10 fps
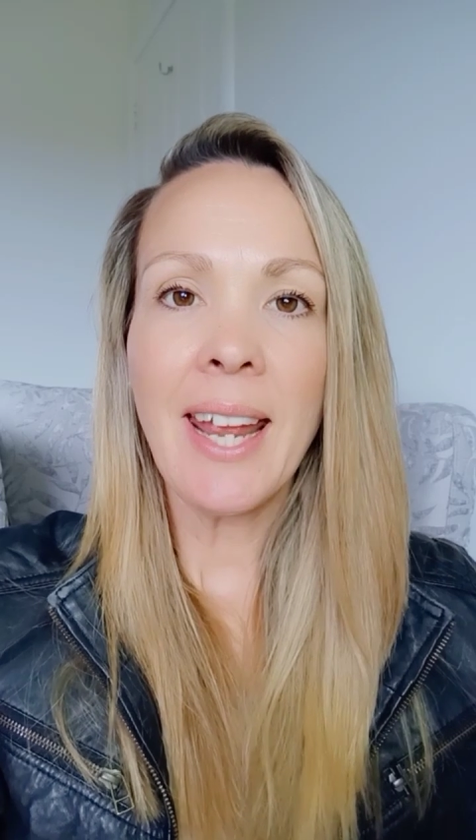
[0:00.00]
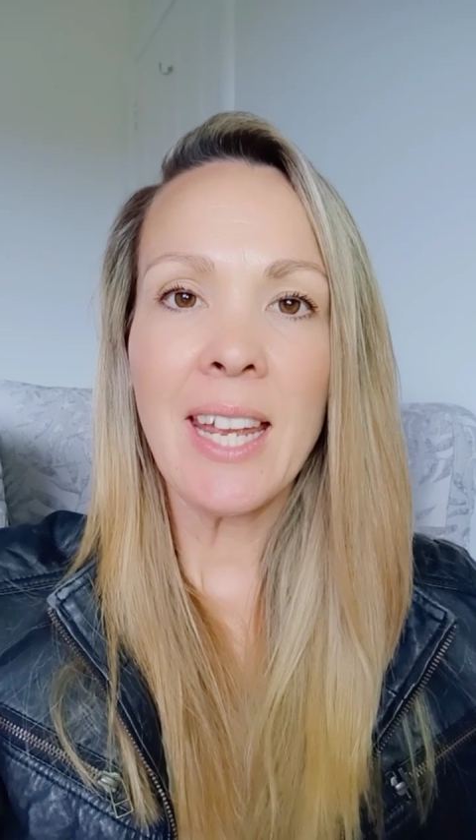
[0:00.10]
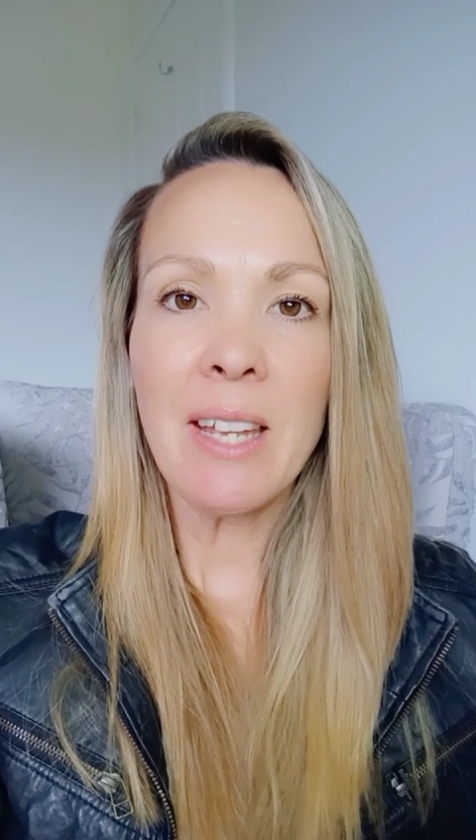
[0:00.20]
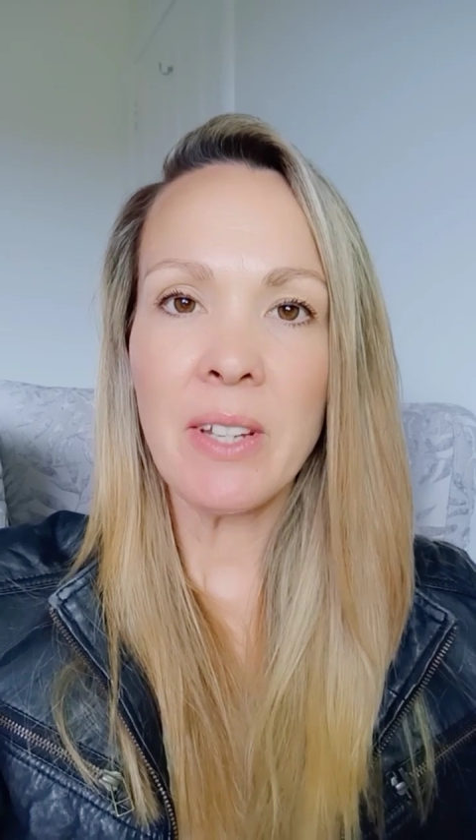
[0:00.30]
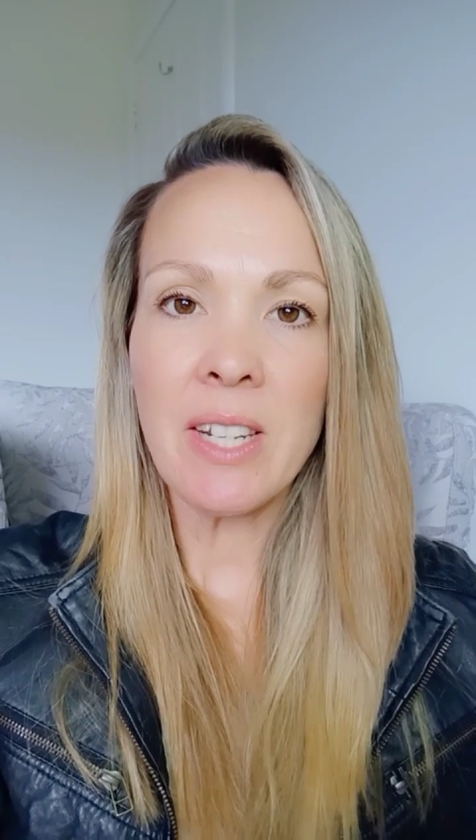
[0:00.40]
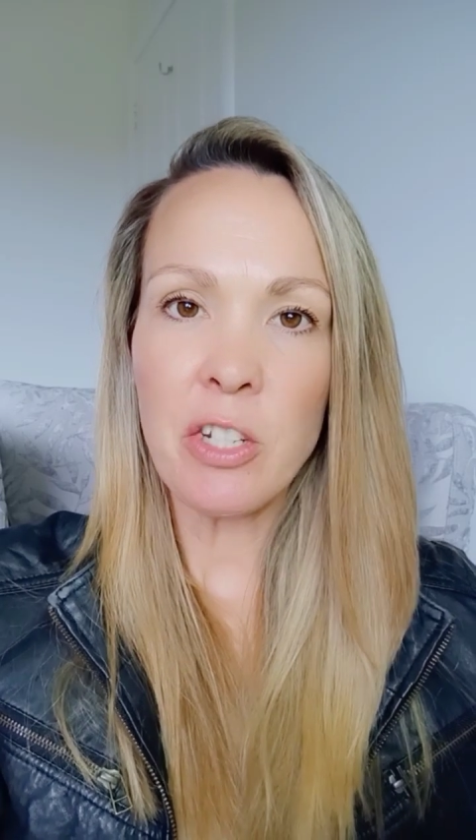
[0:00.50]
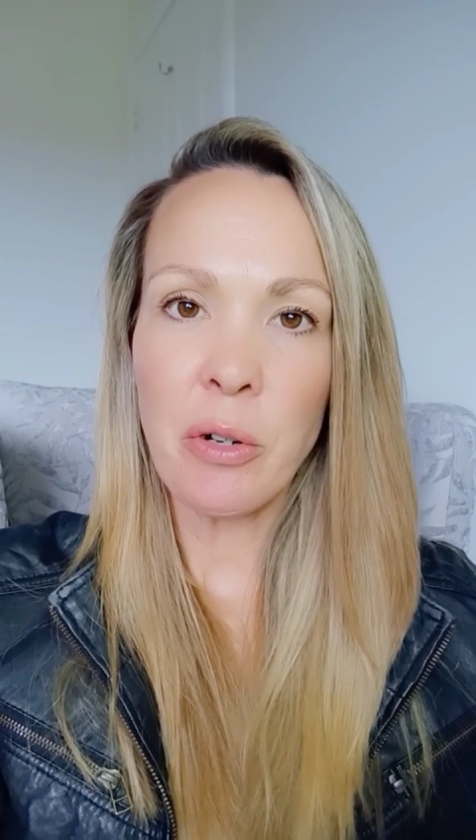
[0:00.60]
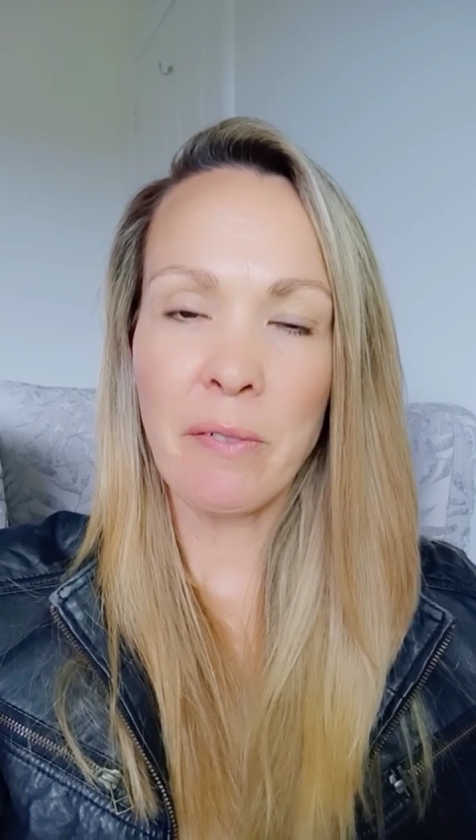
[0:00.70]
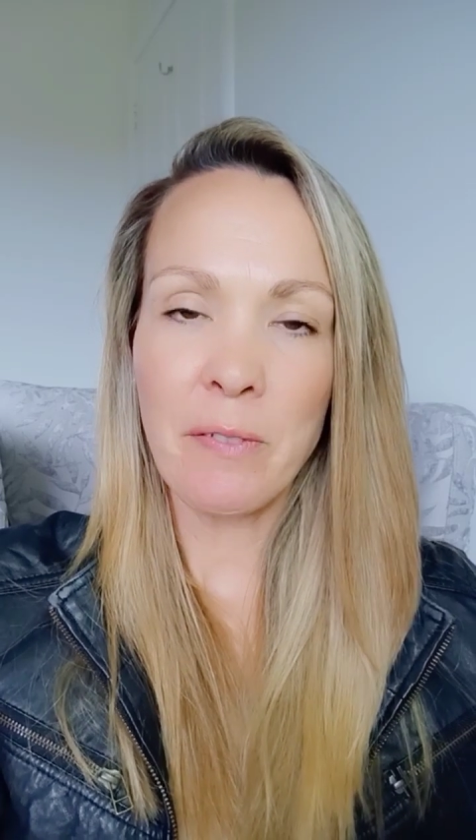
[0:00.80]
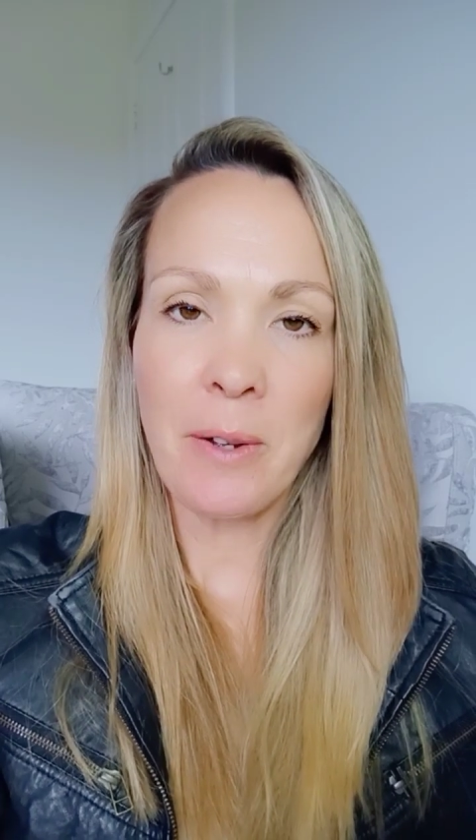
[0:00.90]
If it is your
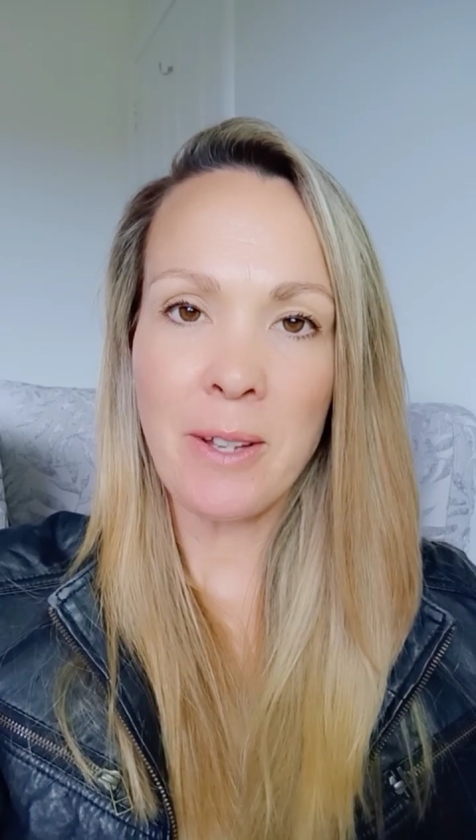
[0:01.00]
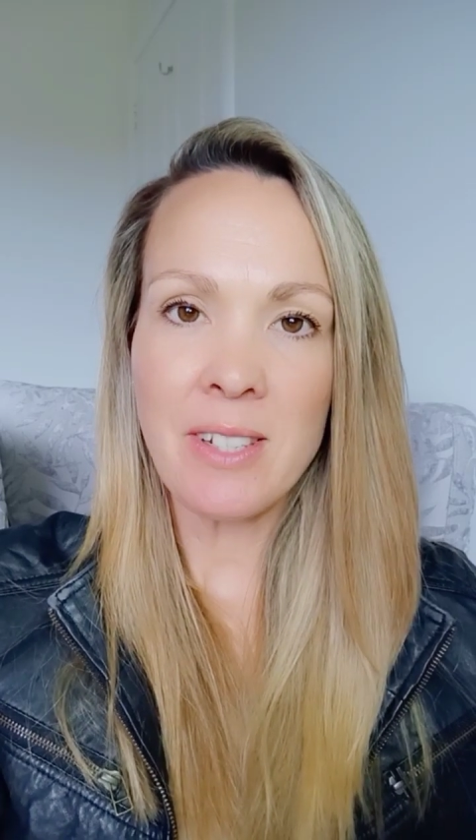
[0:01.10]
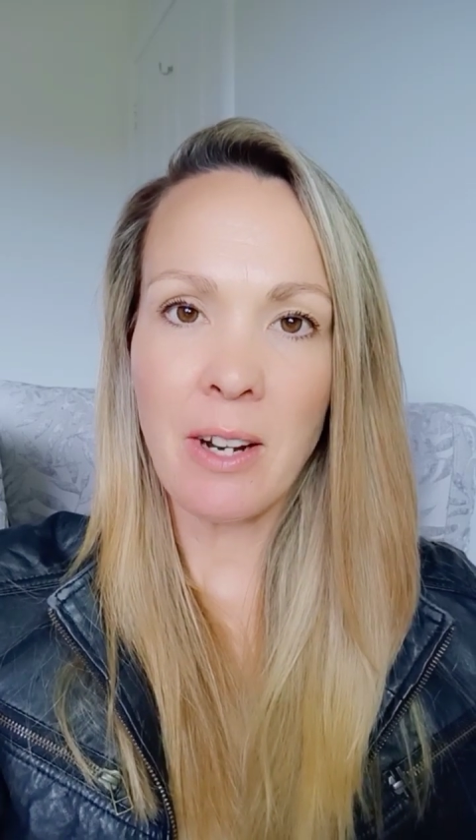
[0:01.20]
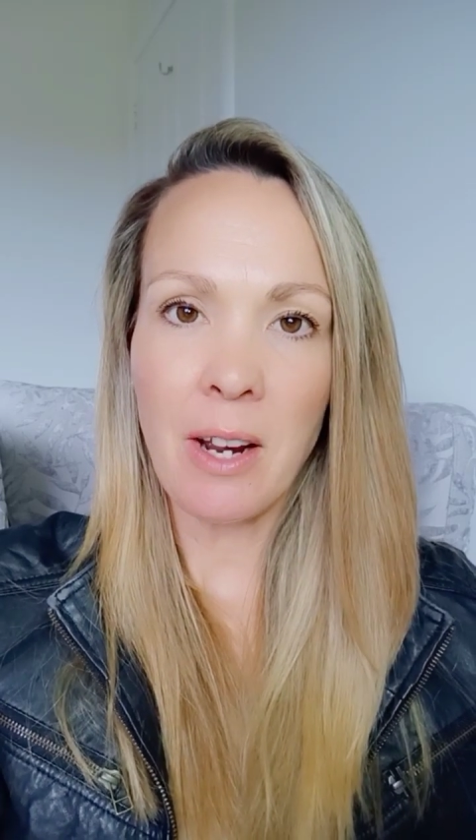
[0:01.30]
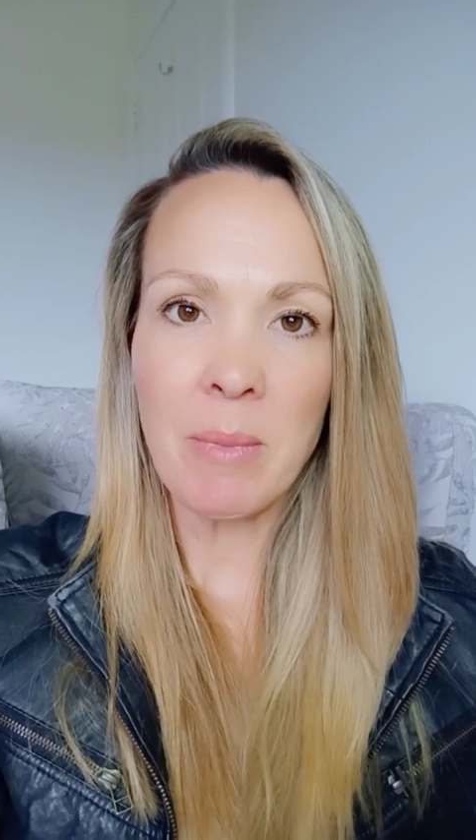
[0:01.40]
first time